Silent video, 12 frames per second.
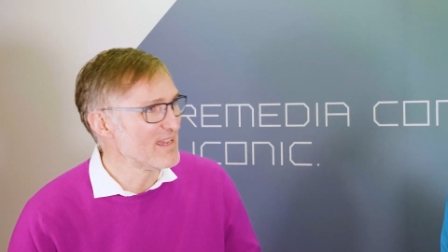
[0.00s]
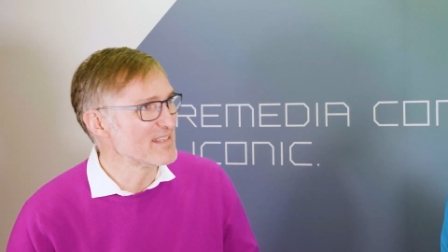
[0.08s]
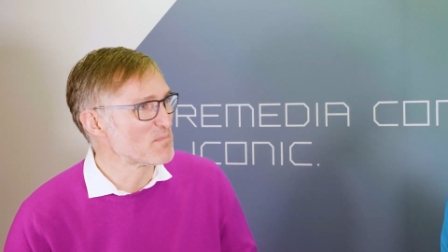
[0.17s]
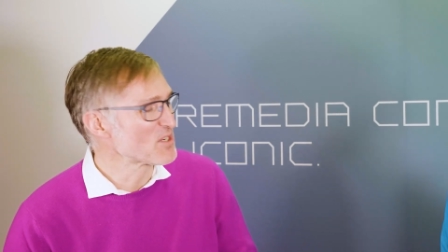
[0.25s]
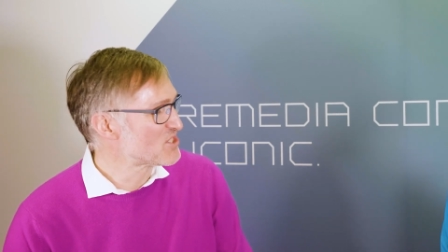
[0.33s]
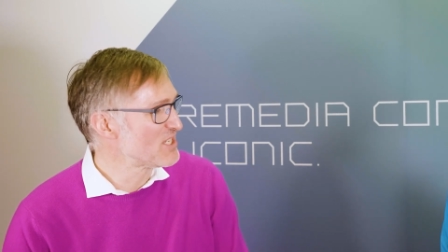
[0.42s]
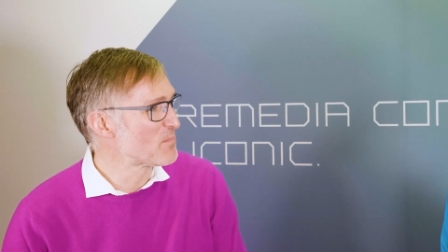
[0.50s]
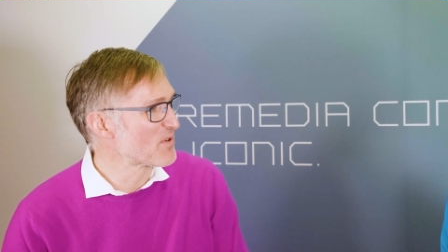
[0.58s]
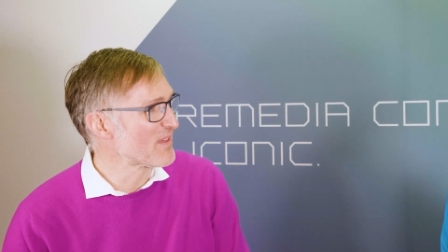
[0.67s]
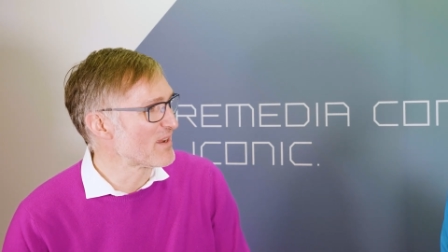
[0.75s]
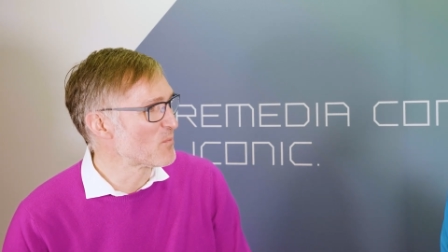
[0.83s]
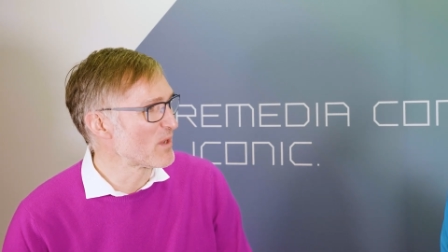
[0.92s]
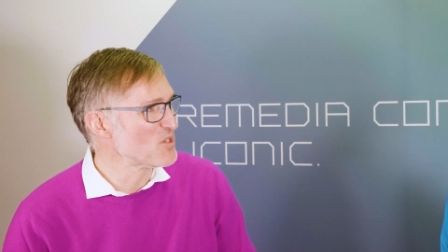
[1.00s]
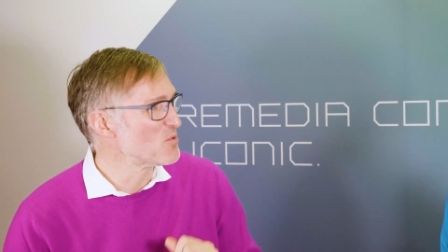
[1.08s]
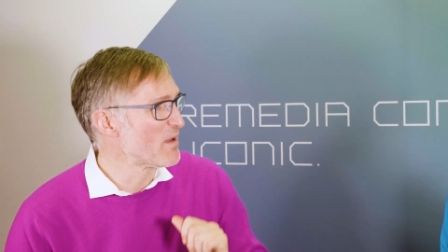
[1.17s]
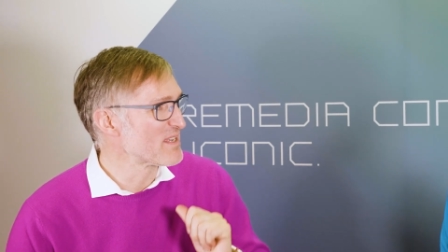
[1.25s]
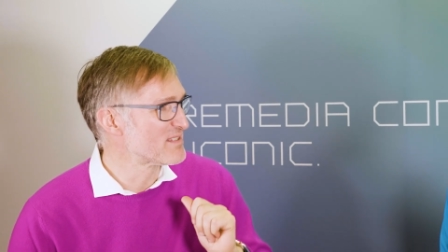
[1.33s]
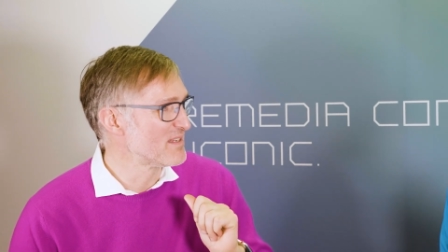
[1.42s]
Is much deeper than when
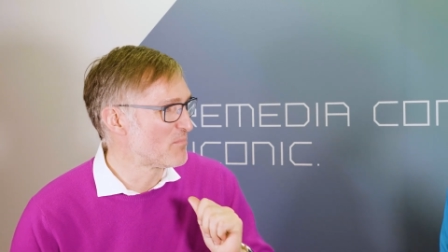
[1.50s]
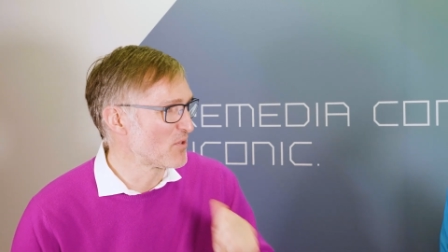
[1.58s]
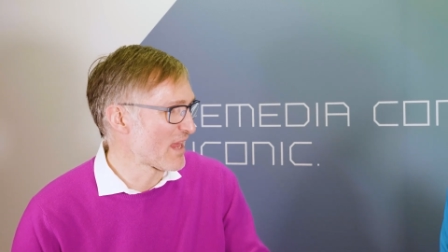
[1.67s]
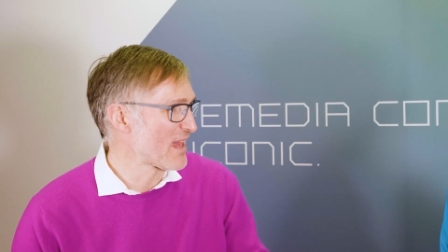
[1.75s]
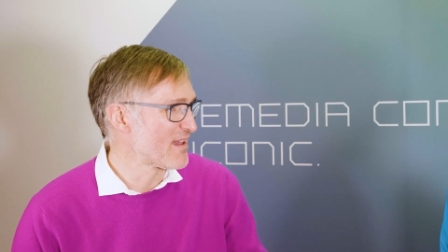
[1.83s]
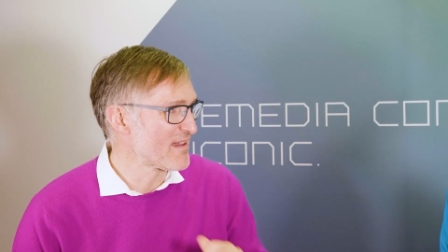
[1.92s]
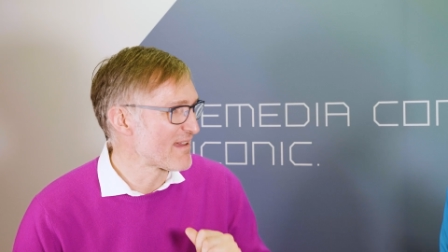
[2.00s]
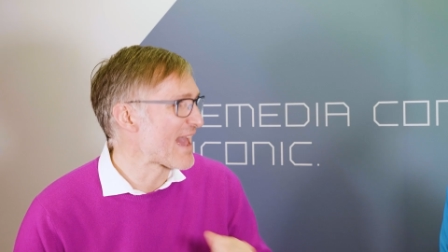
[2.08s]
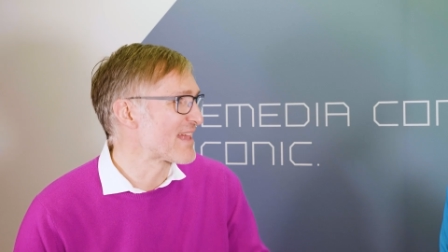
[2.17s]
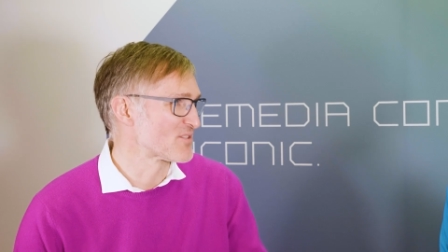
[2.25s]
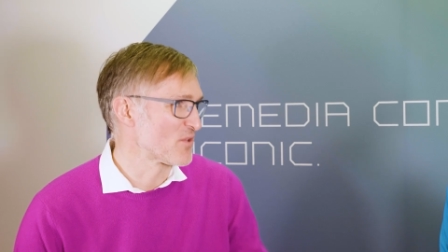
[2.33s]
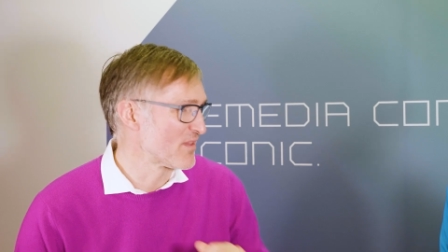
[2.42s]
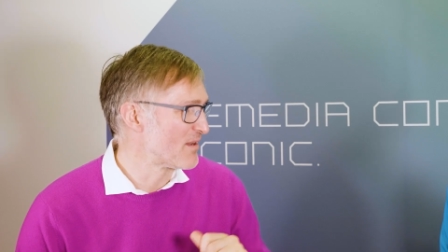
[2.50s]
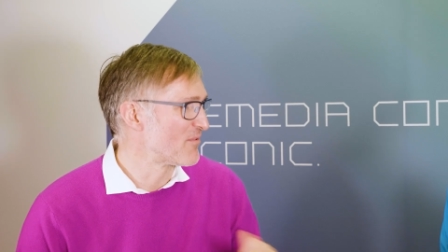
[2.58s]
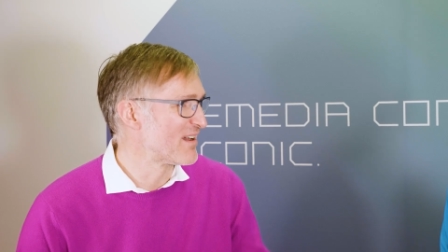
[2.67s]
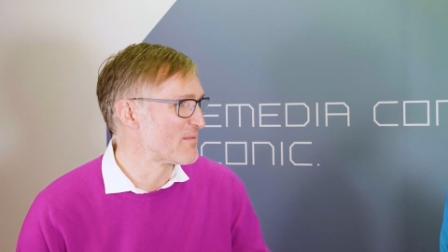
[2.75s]
you basically put ads on it.